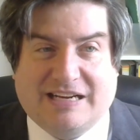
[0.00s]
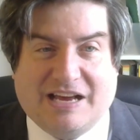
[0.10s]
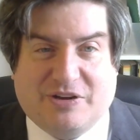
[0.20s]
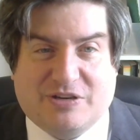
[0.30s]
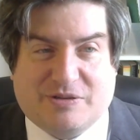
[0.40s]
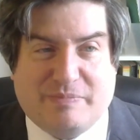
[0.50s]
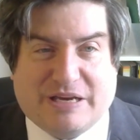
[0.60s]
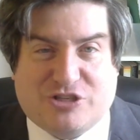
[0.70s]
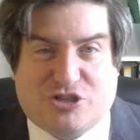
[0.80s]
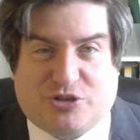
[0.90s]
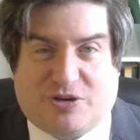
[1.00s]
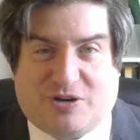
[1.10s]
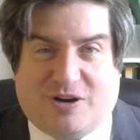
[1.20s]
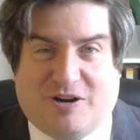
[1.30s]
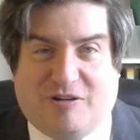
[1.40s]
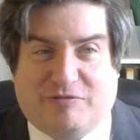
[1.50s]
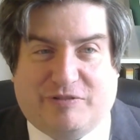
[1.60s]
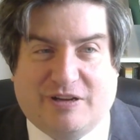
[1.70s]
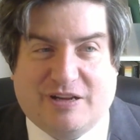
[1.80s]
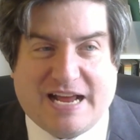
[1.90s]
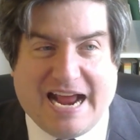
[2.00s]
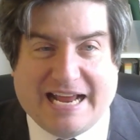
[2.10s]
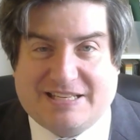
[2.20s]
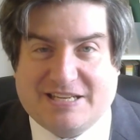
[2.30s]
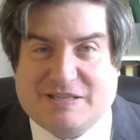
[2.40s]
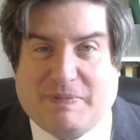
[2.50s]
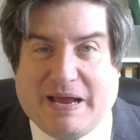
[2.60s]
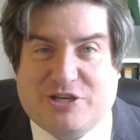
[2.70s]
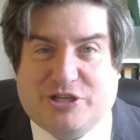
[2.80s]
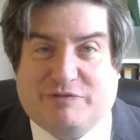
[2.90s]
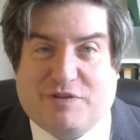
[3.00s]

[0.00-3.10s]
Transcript: and there's a mixture of anticipation